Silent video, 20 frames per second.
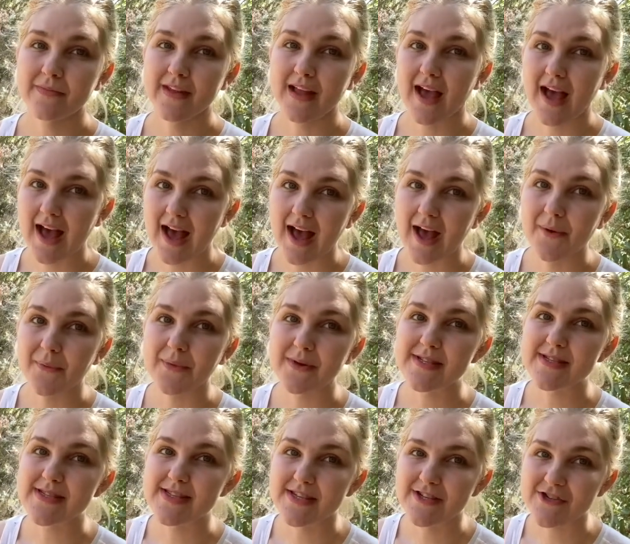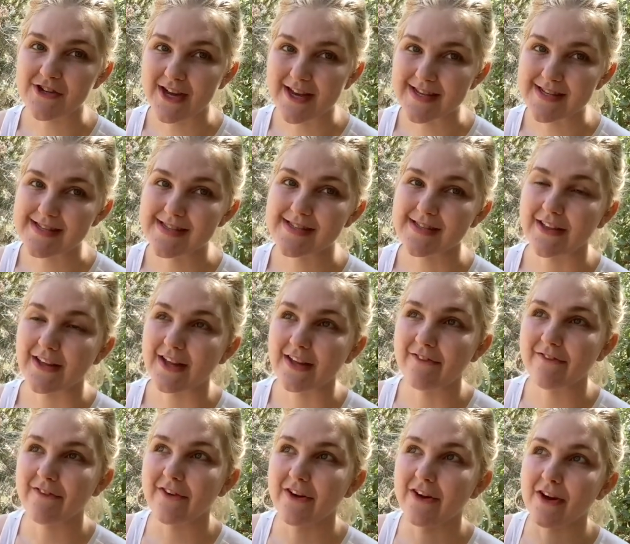I would suggest
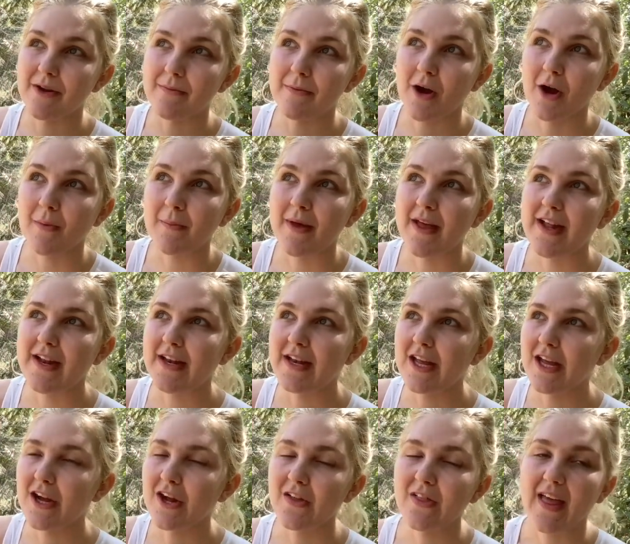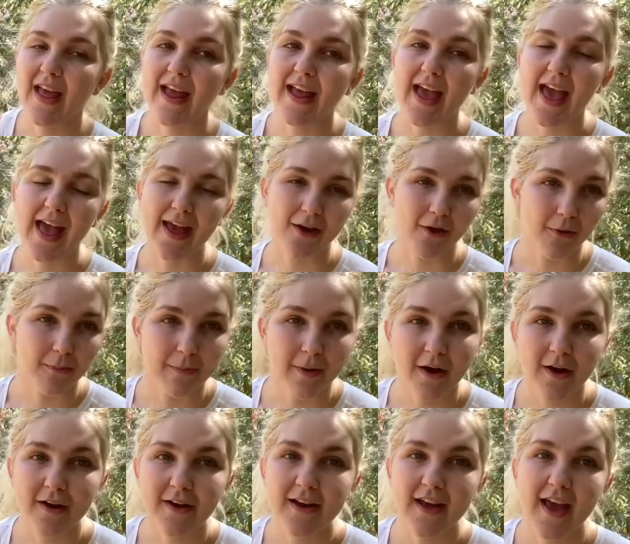looking for an apartment near like Echo
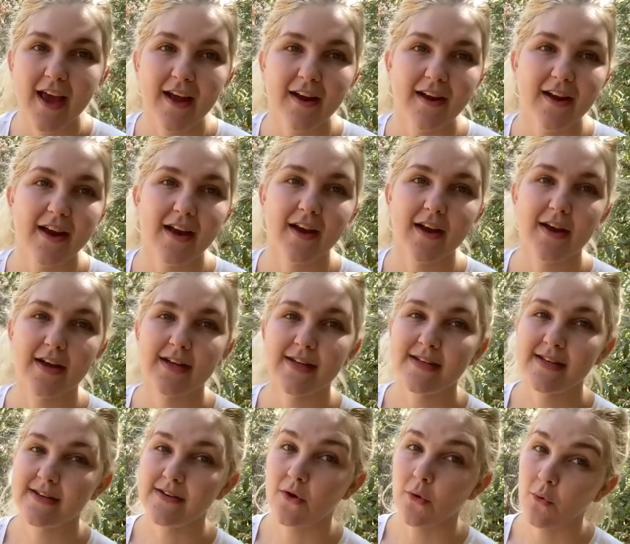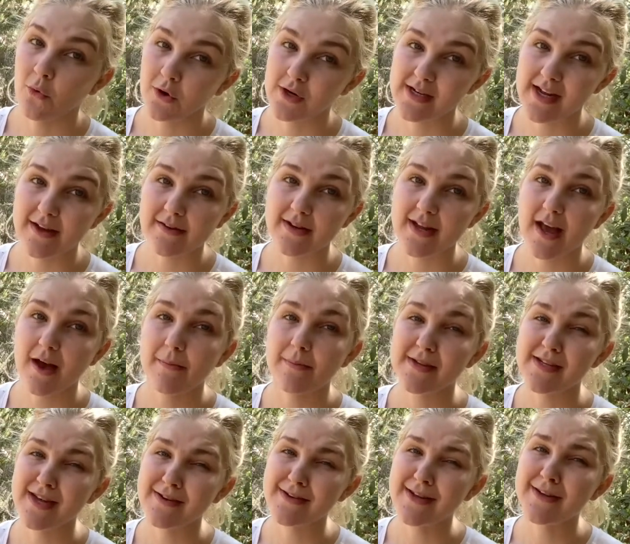Park area or downtown, but
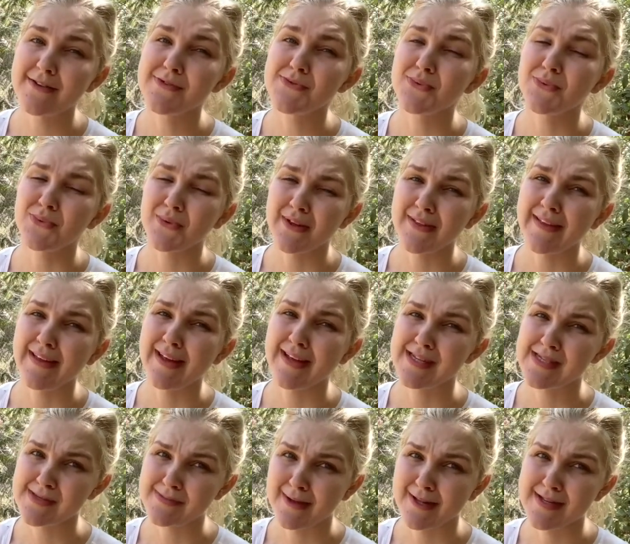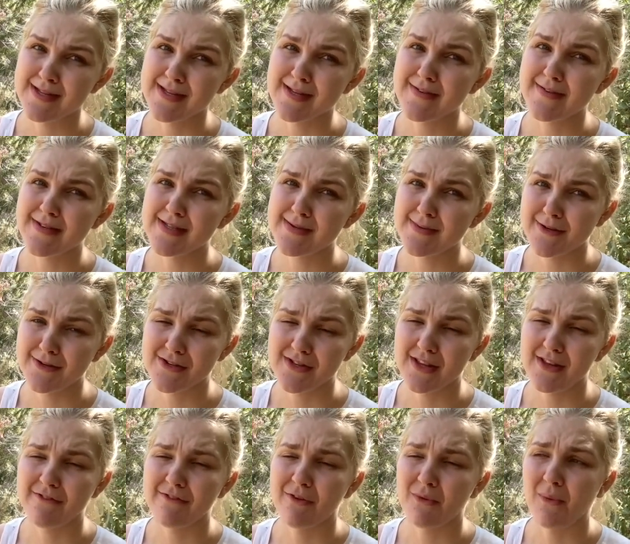downtown's really expensive,
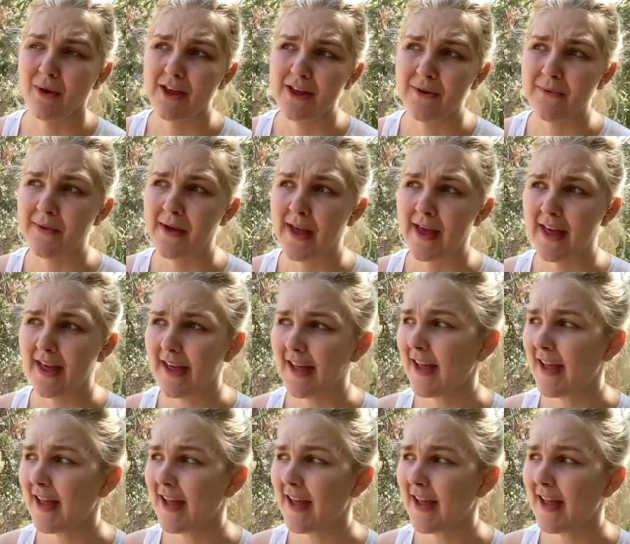especially for what you get.